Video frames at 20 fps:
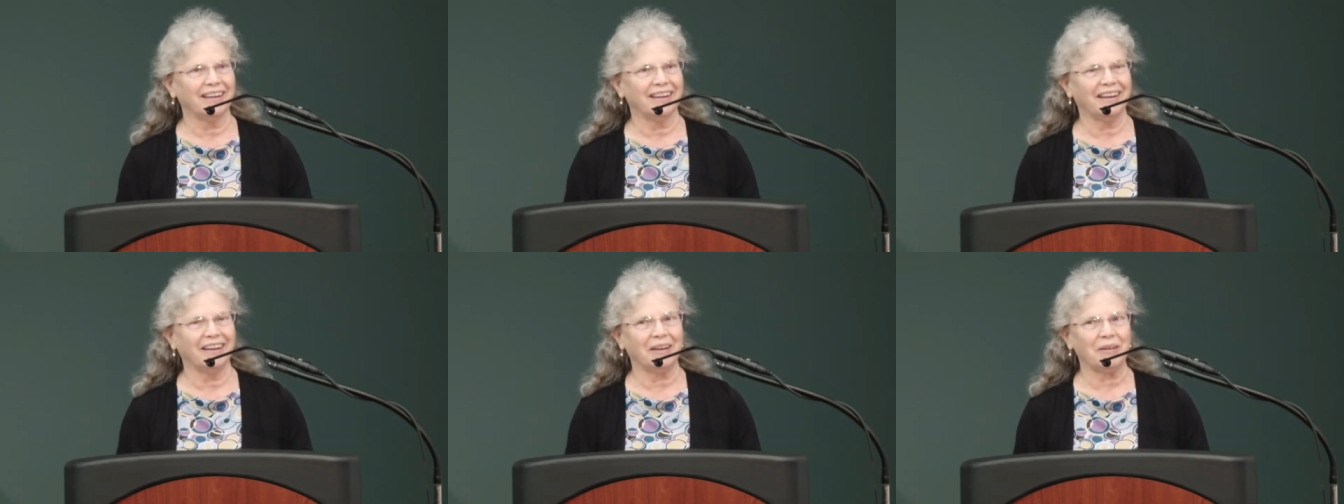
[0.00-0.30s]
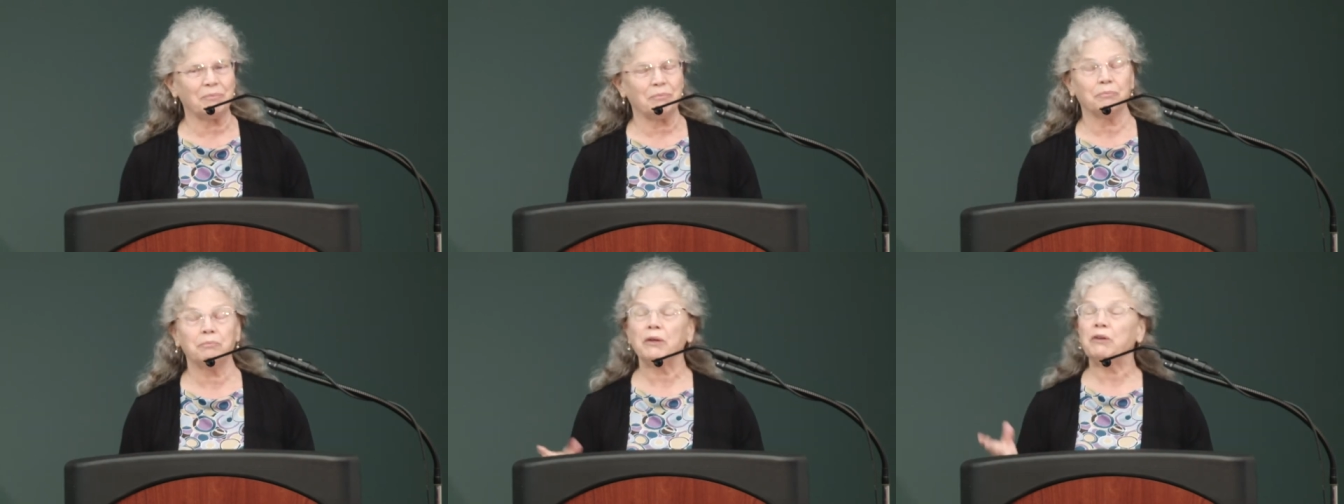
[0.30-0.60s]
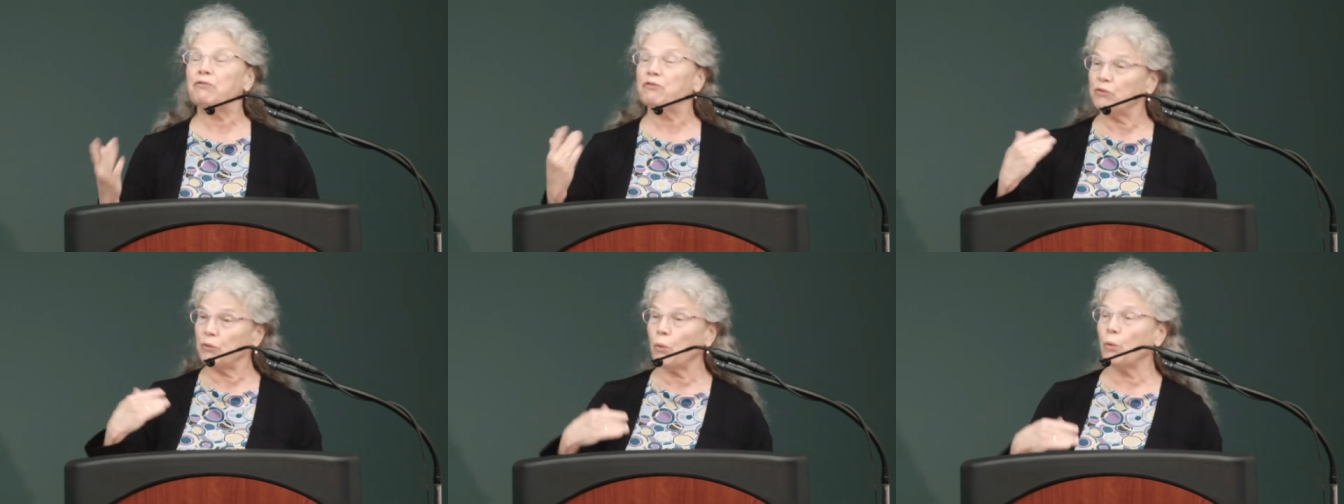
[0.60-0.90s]
Um,
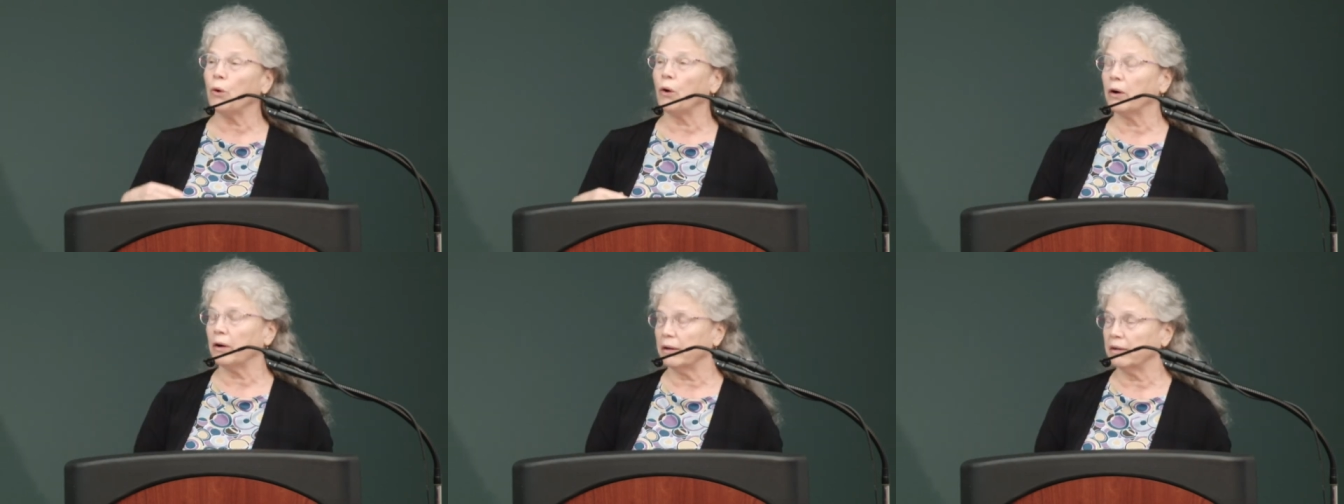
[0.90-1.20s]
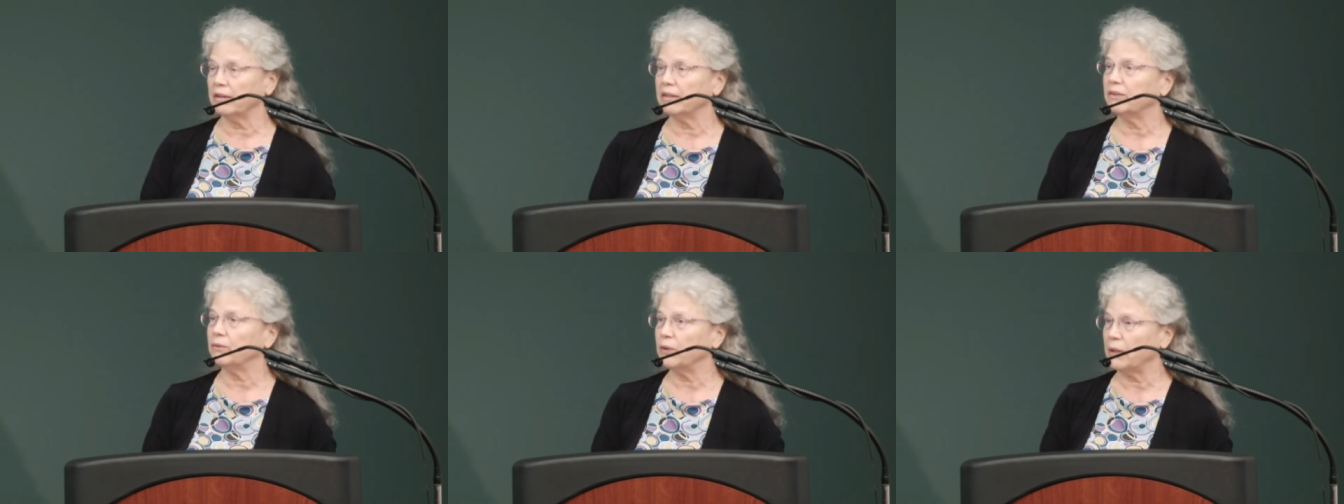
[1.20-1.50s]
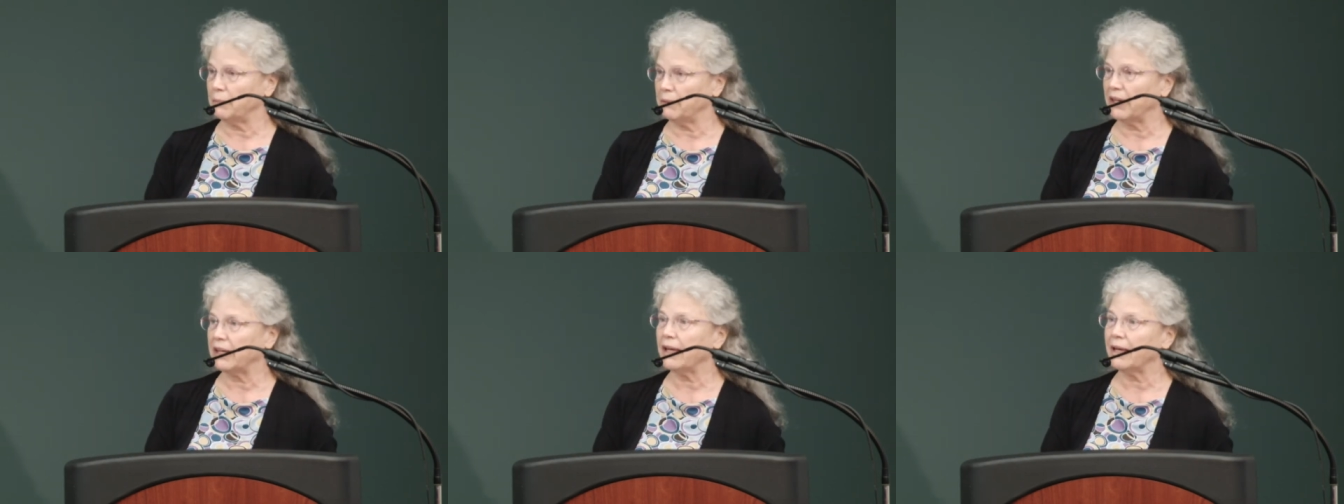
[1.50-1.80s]
before we
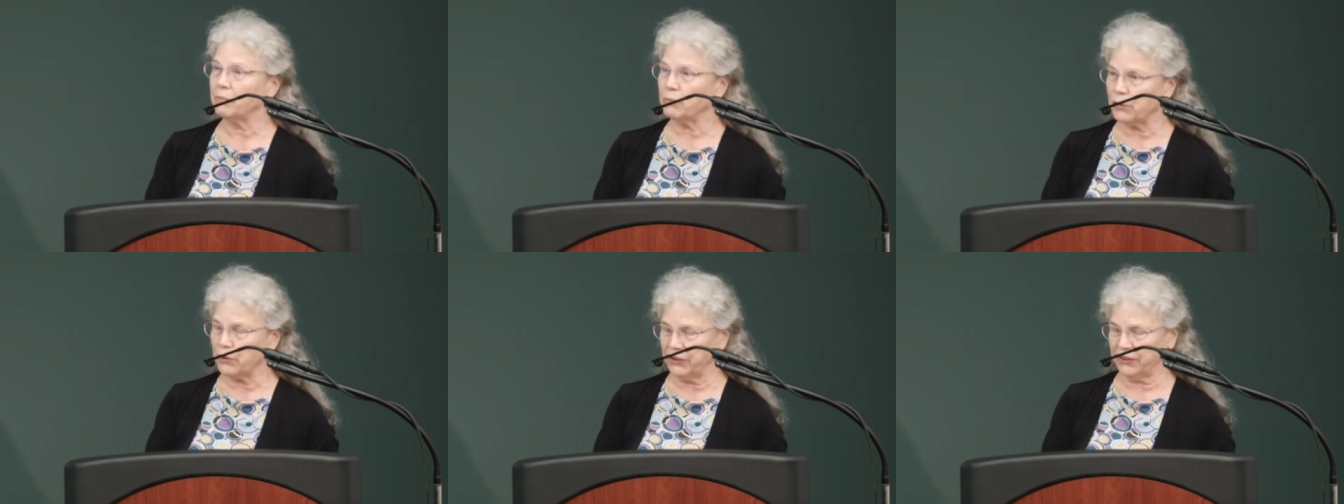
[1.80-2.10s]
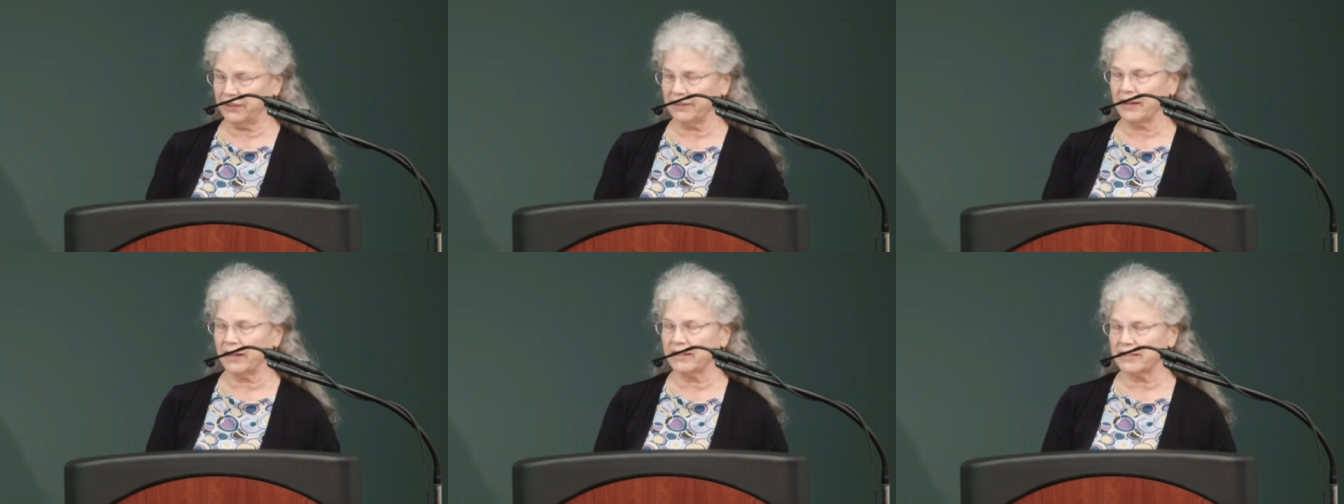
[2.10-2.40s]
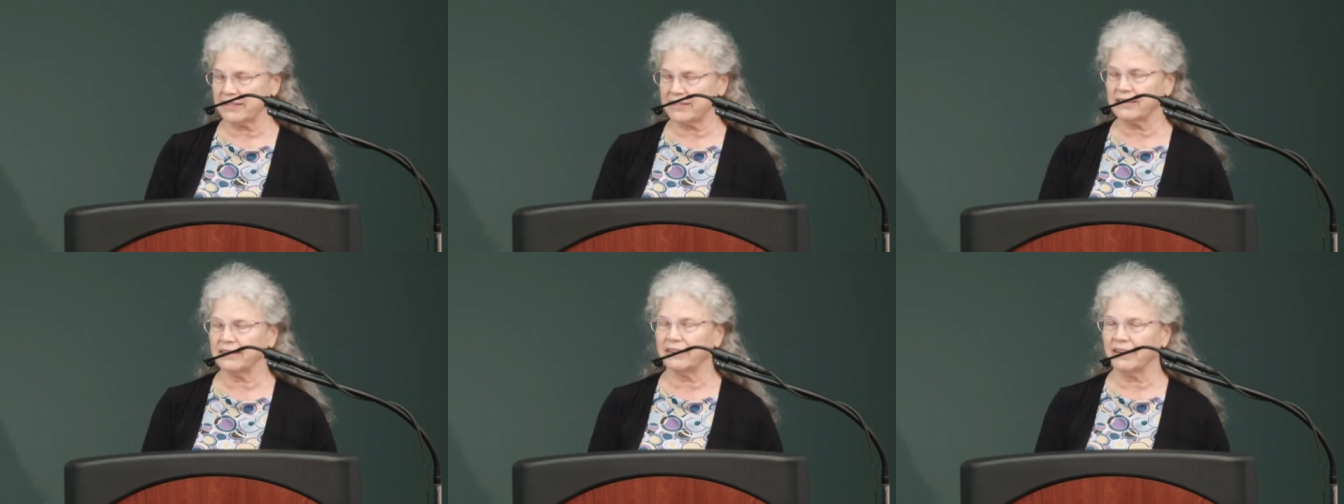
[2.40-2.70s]
became
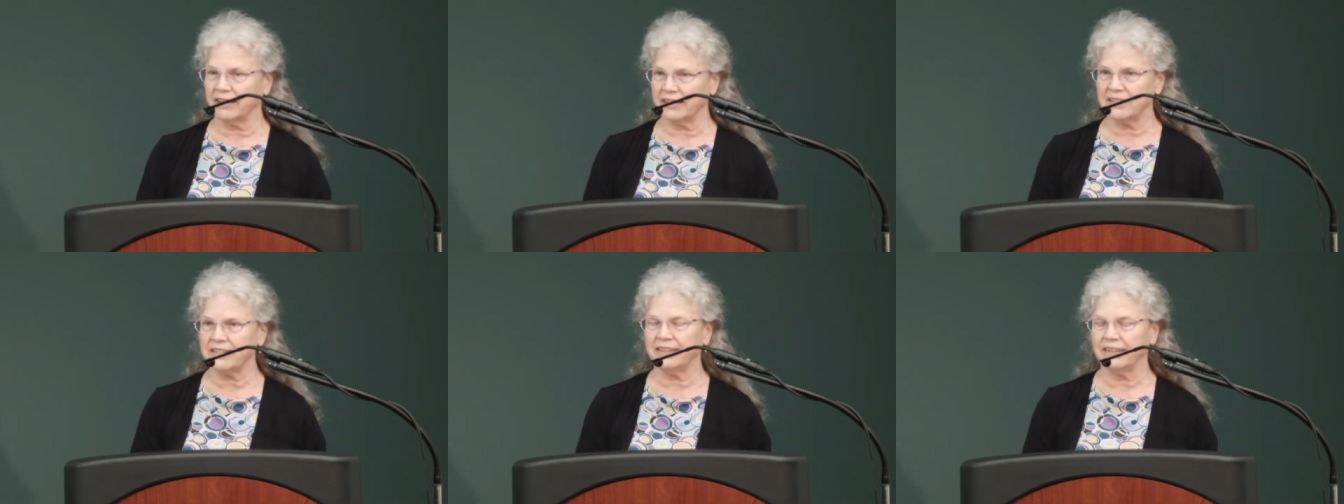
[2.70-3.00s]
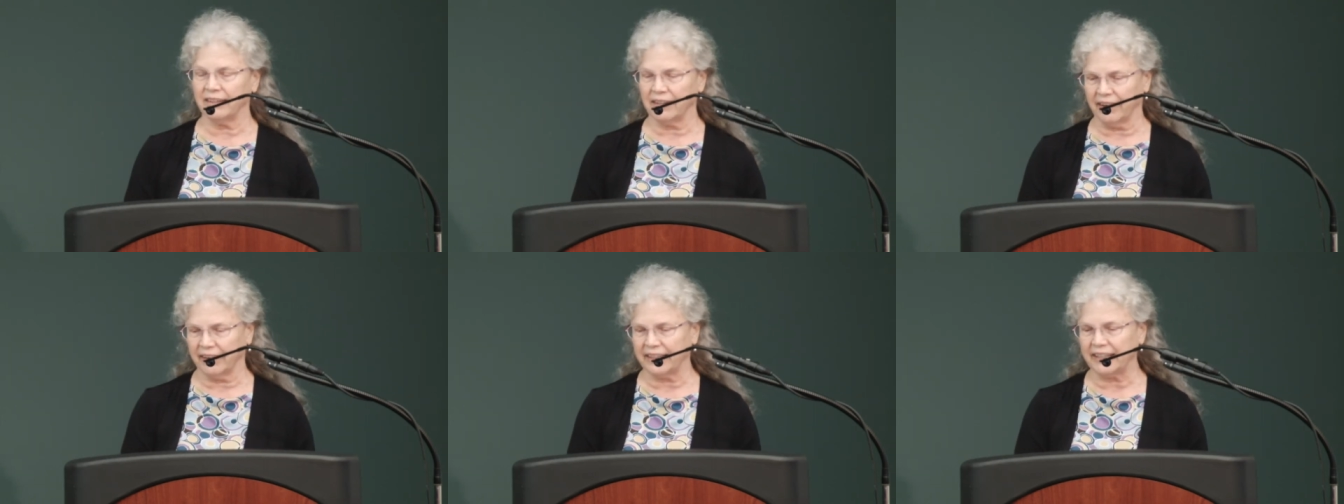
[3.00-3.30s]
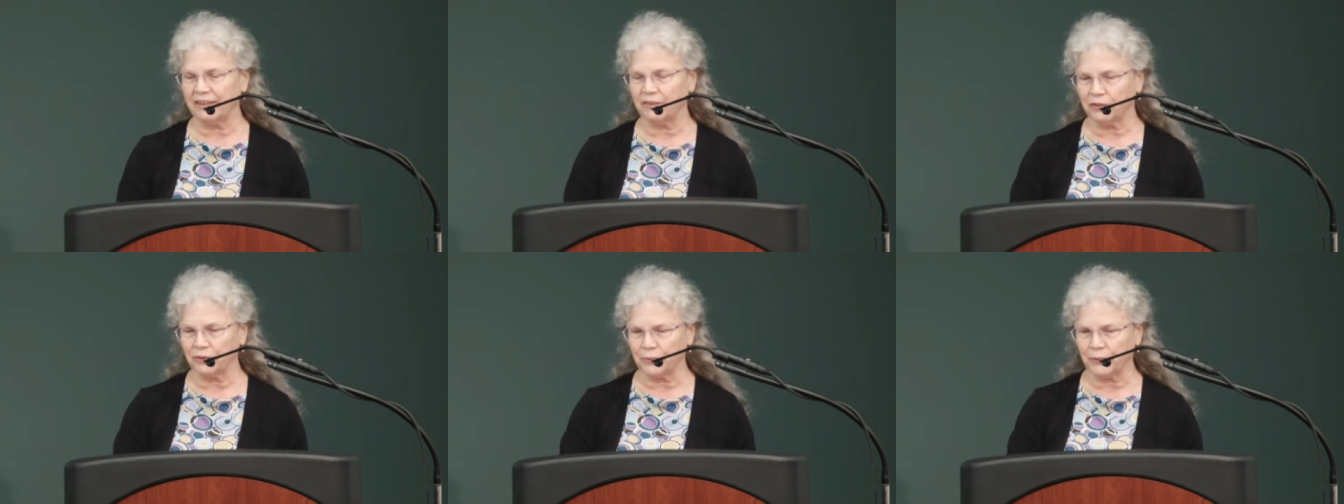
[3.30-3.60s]
Orthodox in
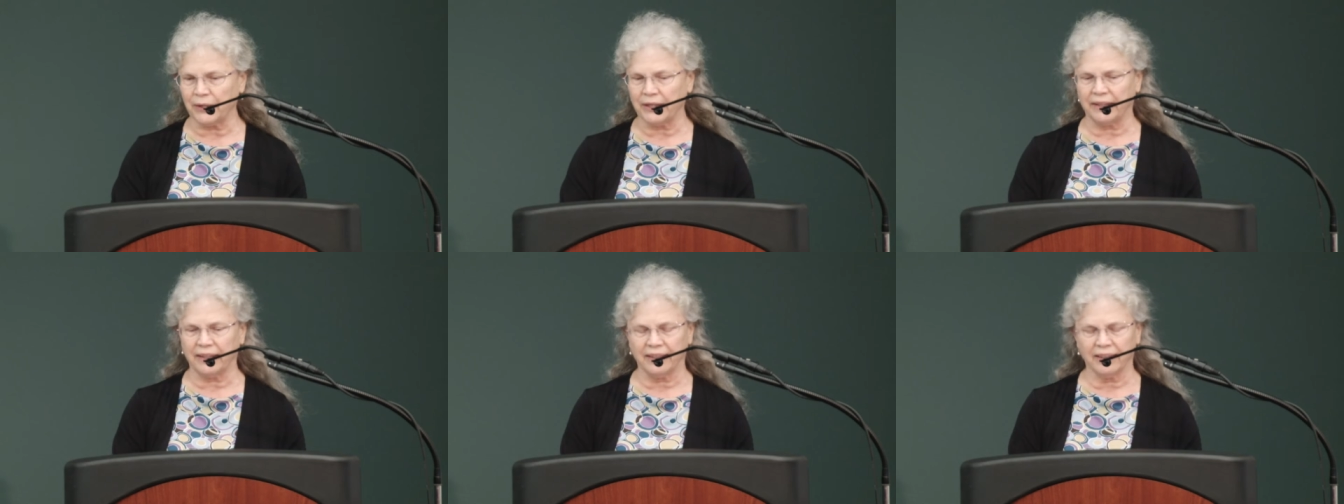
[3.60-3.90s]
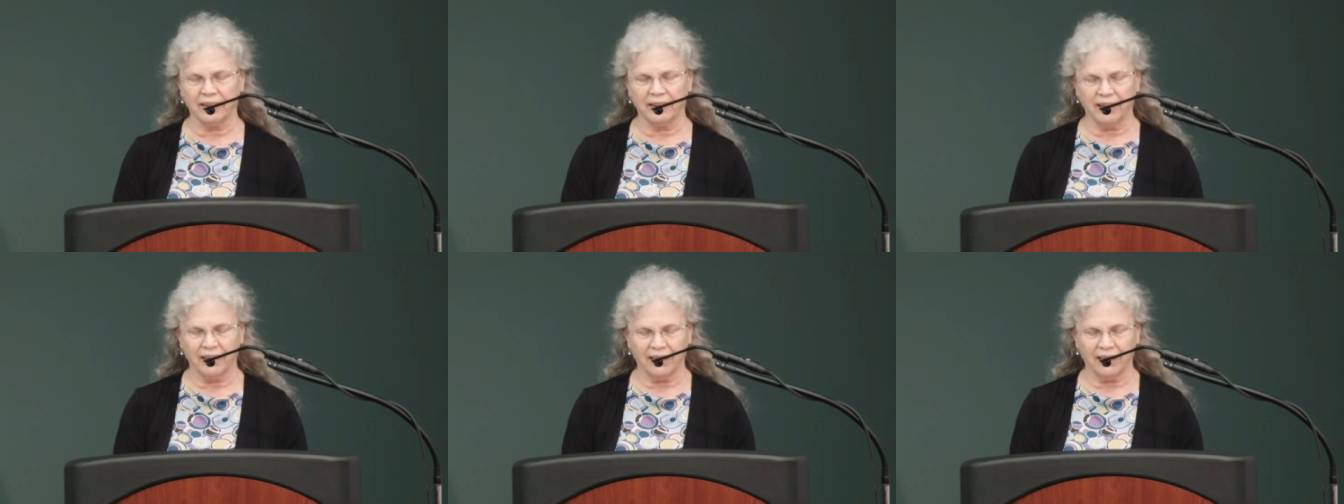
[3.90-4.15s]
1993,